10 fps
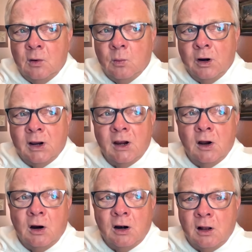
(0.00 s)
working
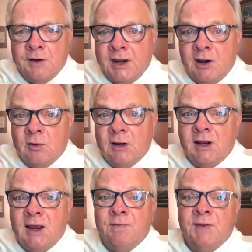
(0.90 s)
hard all day, only
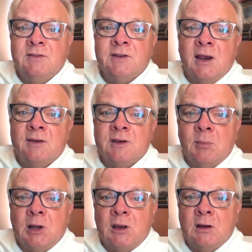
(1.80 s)
to have these guys
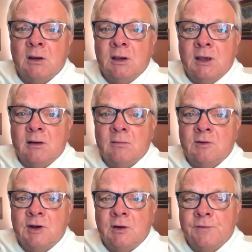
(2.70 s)
come along and
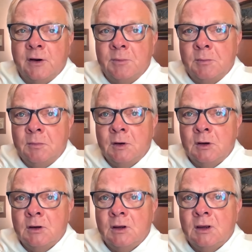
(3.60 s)
steal from them.
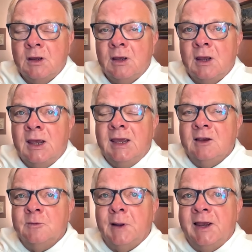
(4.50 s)
He
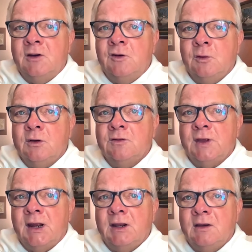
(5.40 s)
explained to us
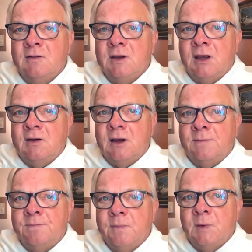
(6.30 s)
that he said,
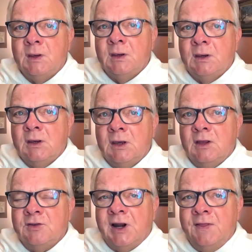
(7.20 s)

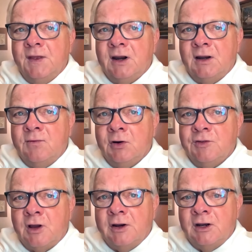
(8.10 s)
it's not that I never
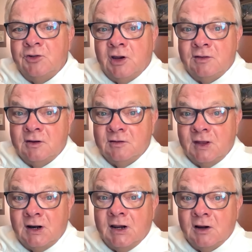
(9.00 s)
saw an injustice
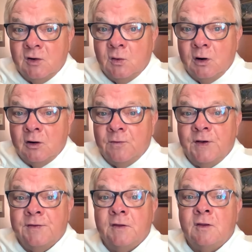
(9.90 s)
that I ignored or
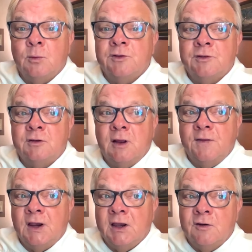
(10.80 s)
felt that there was
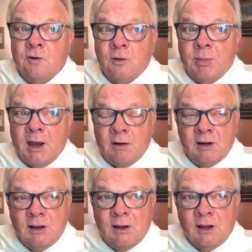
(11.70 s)
nothing I could do
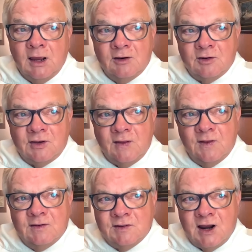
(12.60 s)
about. He just said,
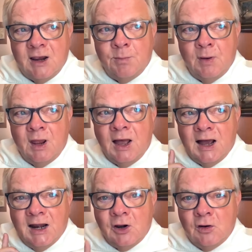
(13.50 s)
this time
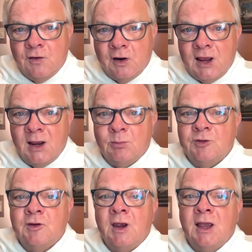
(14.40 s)
I knew their
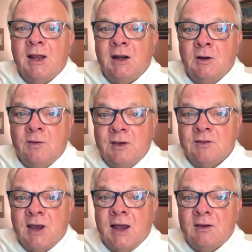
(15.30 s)
names and I knew
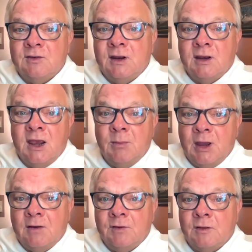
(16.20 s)
these guys that came
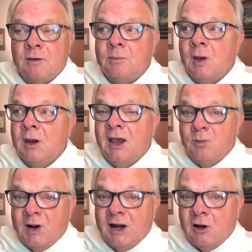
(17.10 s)
after them.
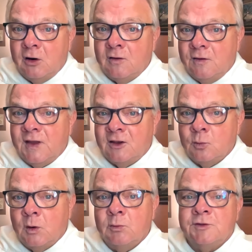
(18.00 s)
And when I learned that
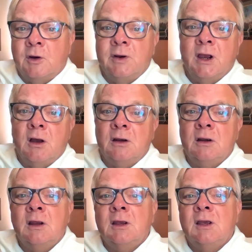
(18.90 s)
that's what was going
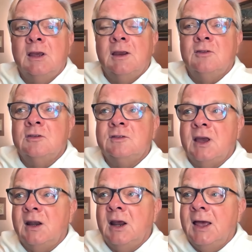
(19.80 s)
on, he just
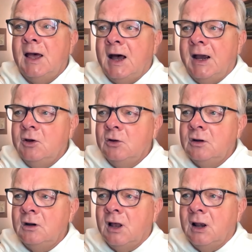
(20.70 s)
said, I
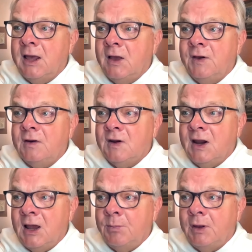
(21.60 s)
couldn't allow that to
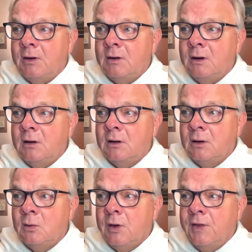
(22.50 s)
happen
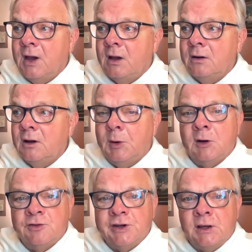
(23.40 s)
without
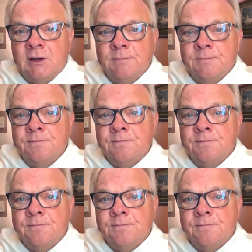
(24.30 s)
opposing it.